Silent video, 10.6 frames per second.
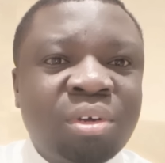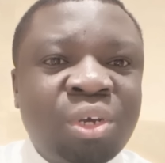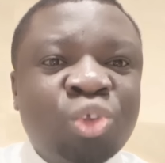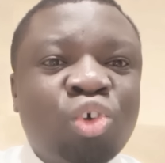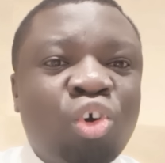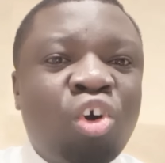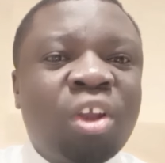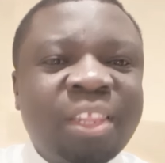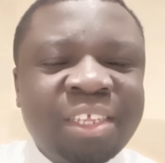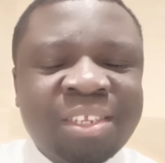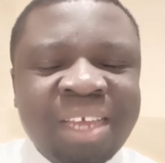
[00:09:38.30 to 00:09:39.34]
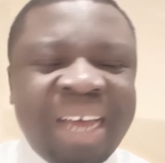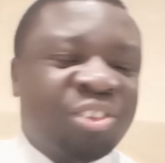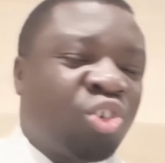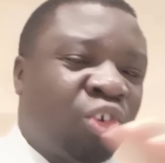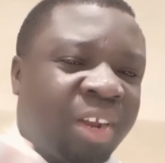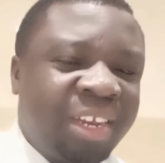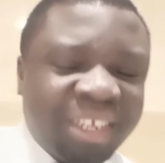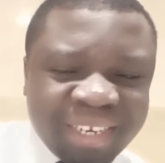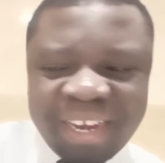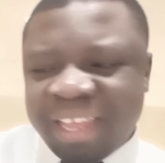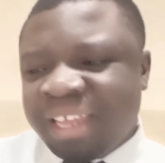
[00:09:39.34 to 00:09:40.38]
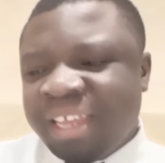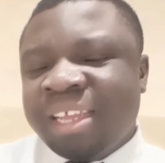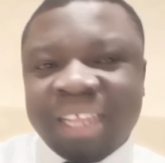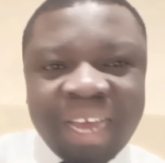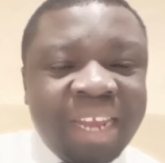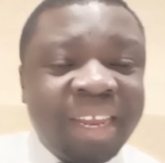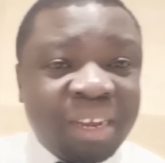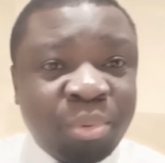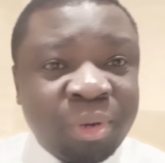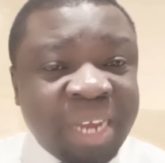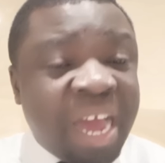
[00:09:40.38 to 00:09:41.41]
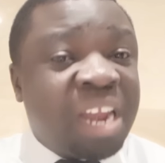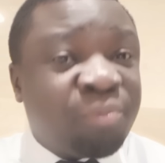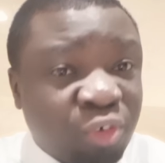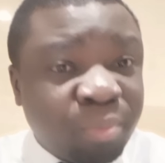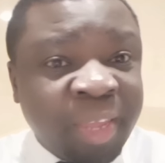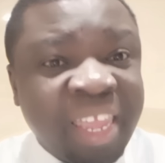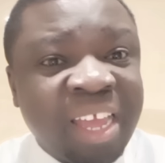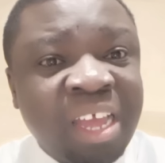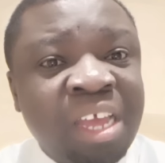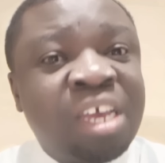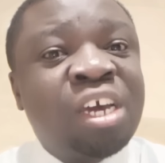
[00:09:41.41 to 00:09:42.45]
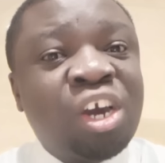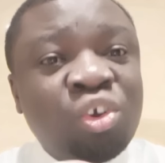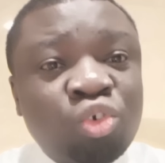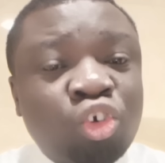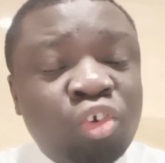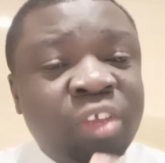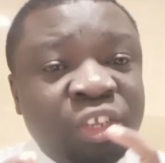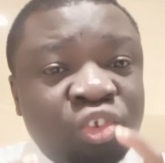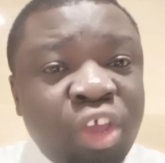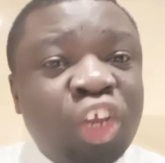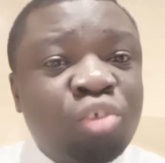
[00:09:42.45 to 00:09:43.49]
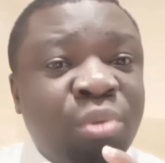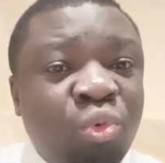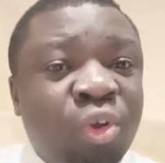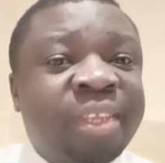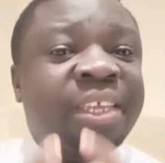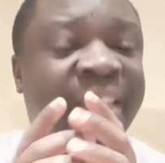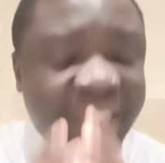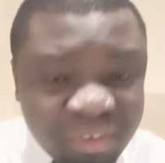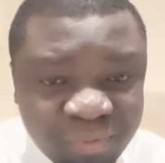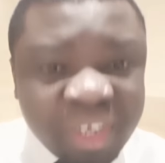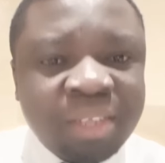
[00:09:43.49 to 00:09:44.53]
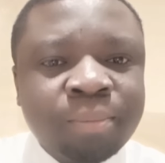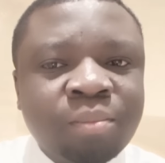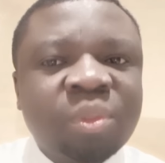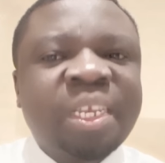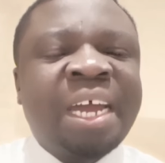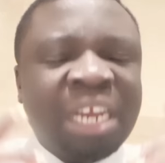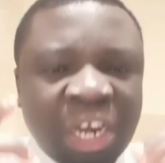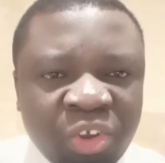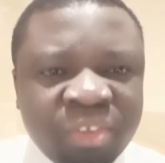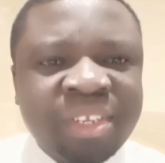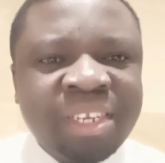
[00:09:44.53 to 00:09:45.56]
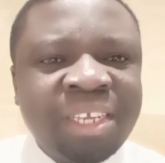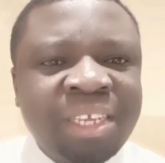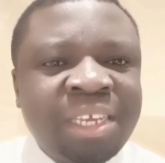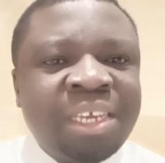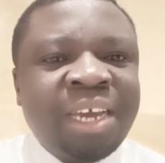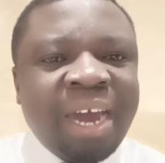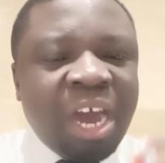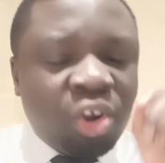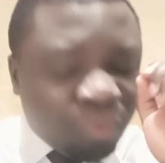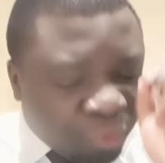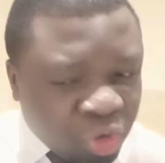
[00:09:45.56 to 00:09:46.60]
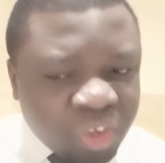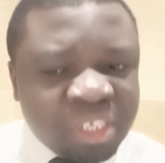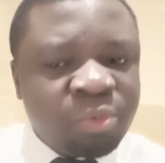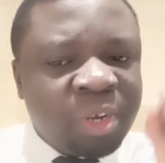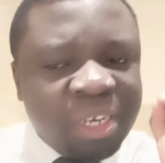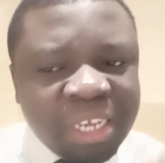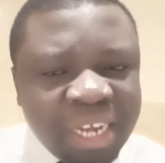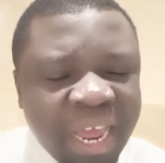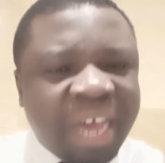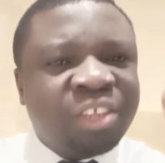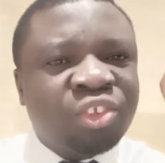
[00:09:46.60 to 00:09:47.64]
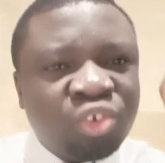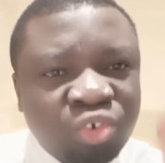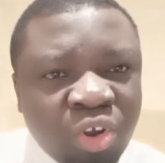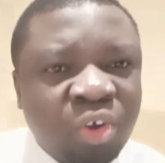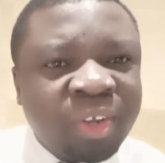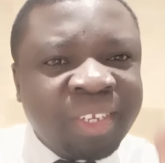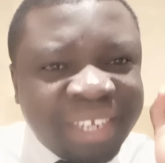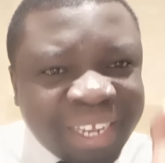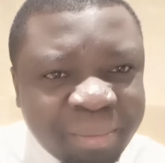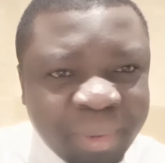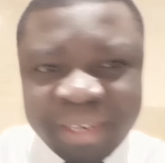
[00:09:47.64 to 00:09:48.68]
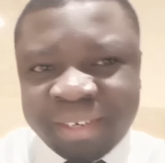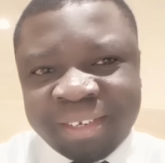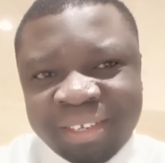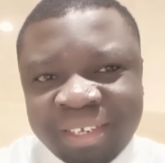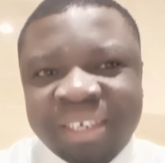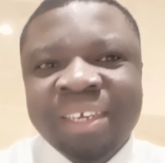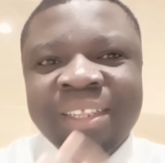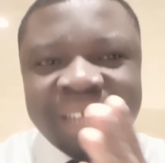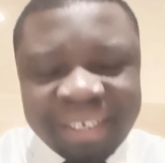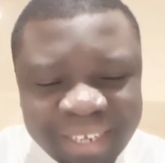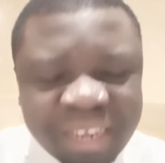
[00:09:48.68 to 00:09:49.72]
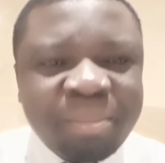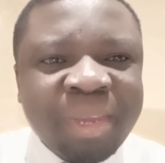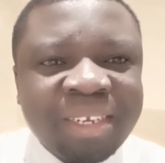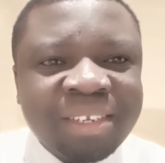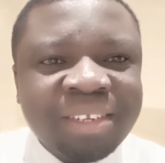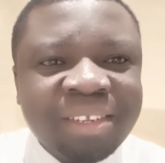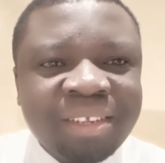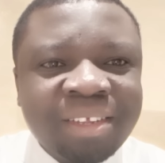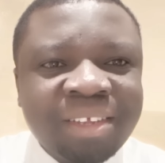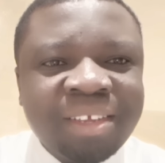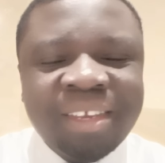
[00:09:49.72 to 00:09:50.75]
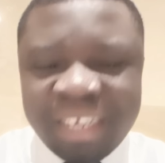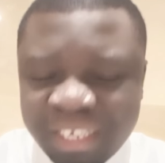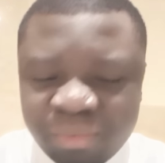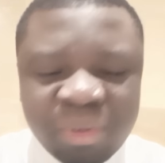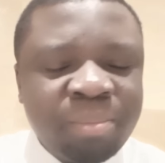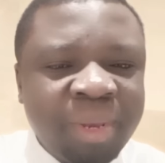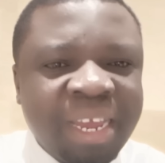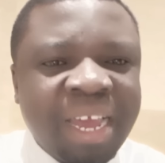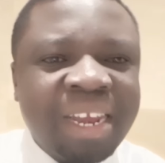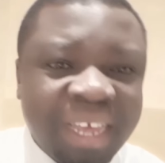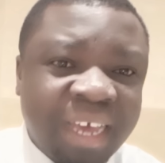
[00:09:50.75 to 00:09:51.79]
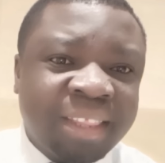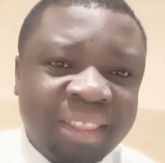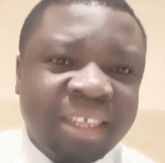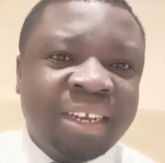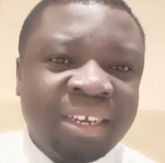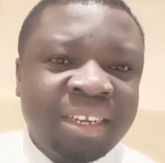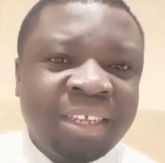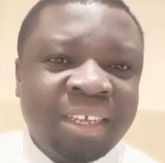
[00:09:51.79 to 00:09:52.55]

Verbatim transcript: So all this has contradicted the earlier report. And from here, Rotocol is going to be watched carefully and closely. And of course, we will need a strong checkmate. That checkmate, it will be none other than